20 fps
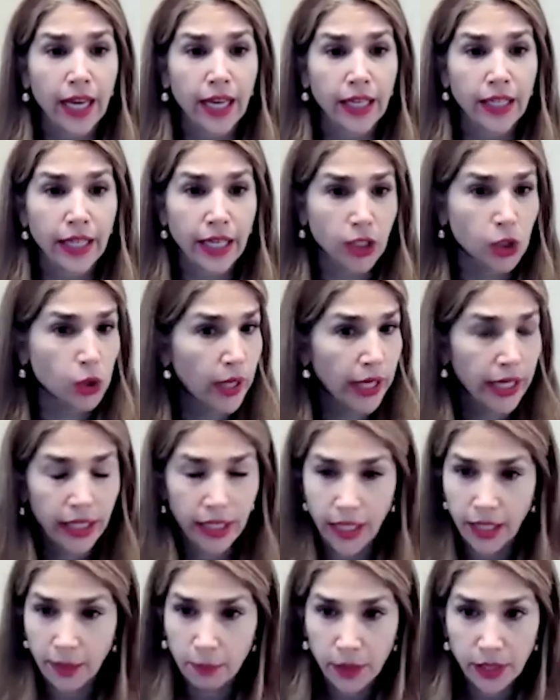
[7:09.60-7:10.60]
And I try to
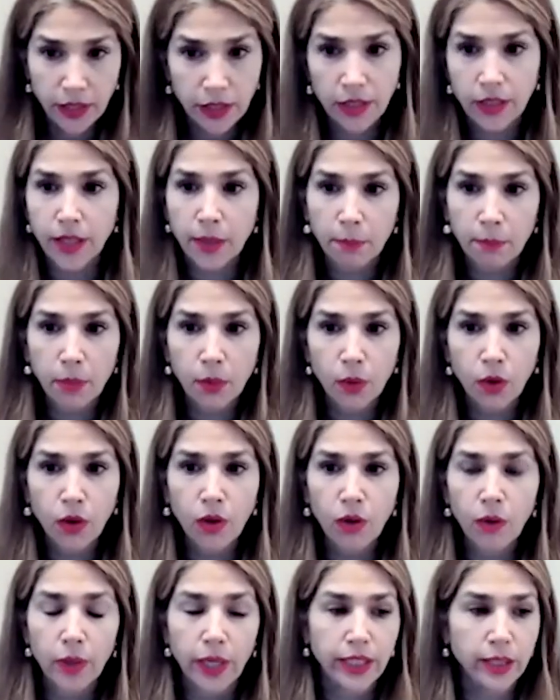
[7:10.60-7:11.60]
keep it
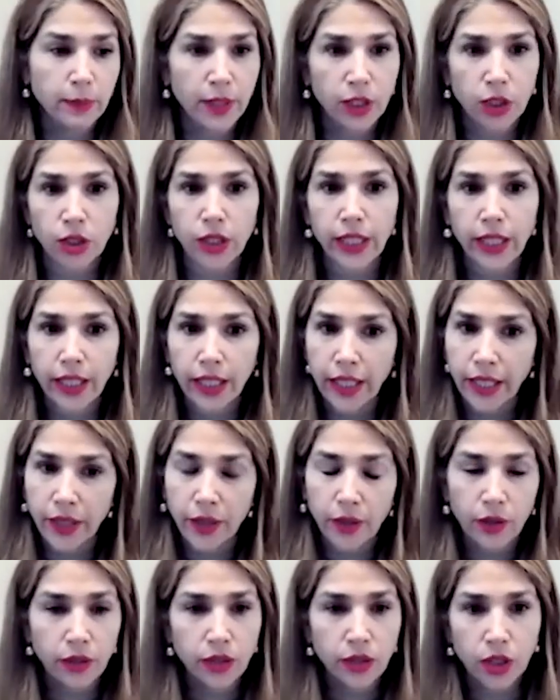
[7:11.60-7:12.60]
simple, especially
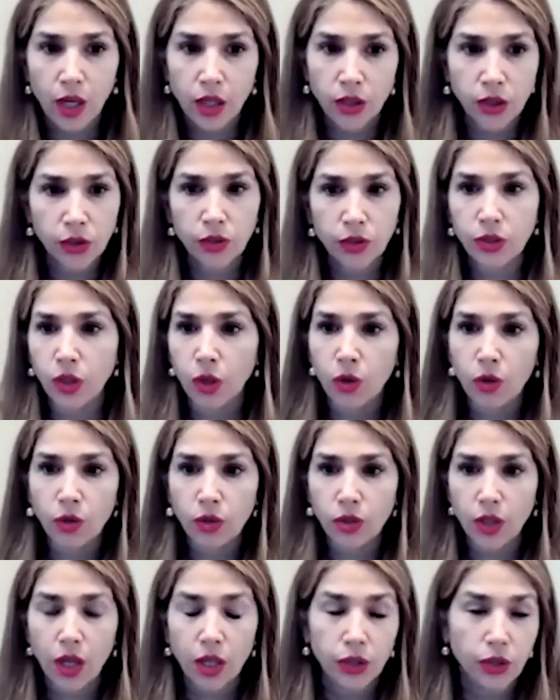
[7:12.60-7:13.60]
here, doctors, local
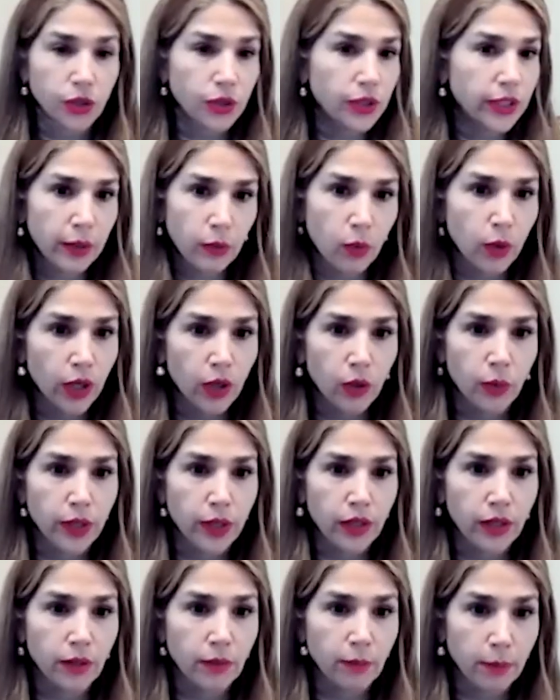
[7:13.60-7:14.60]
doctors, I work
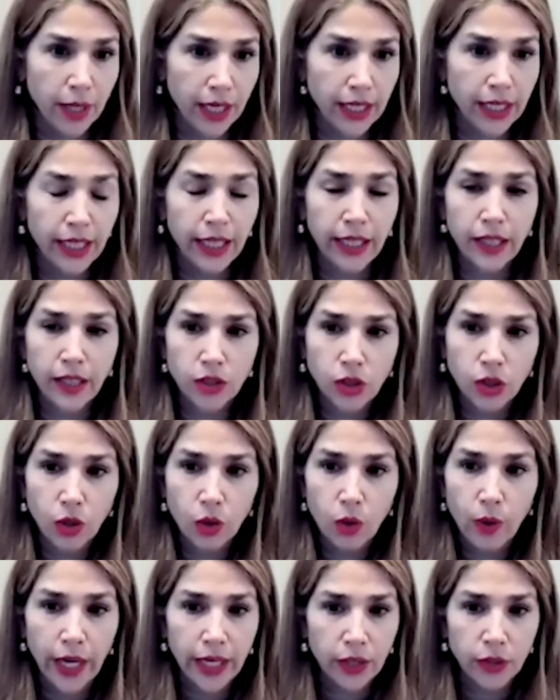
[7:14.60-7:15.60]
with many.
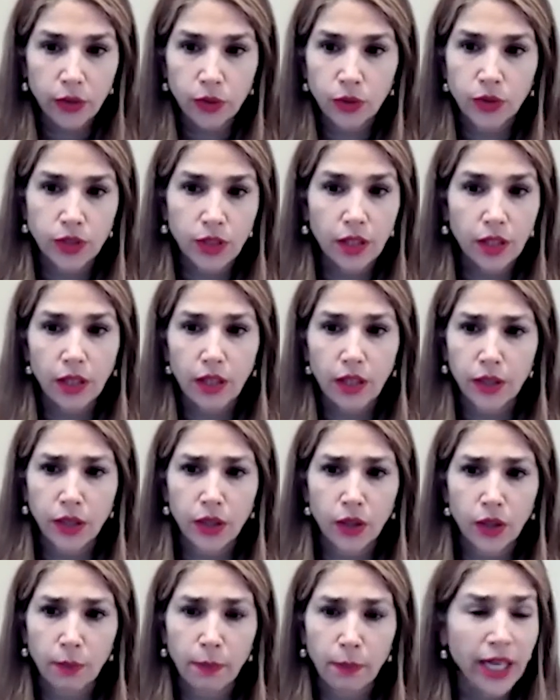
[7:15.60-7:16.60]
So I use the, you
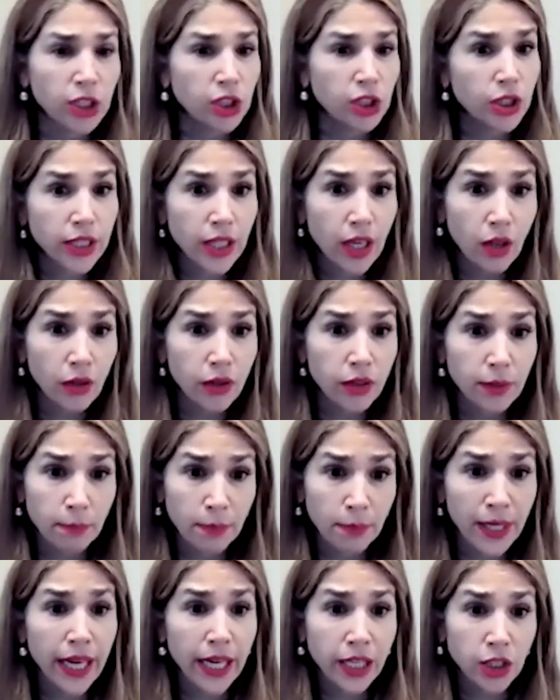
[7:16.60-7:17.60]
know, patient health, the
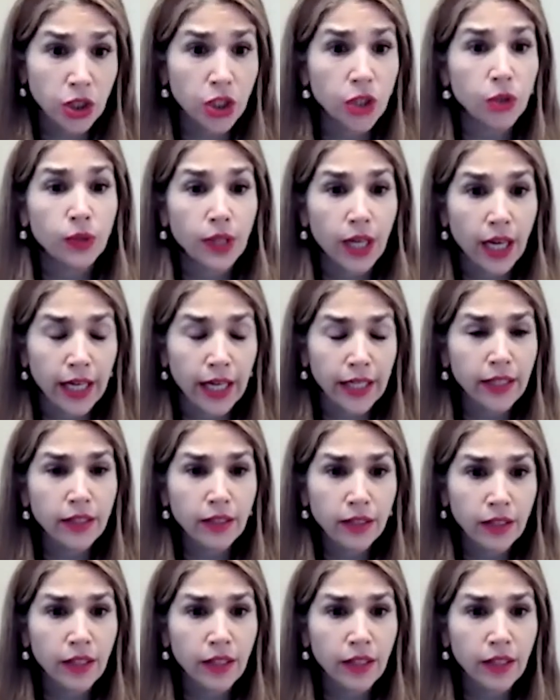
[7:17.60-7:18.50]
PHQ-9,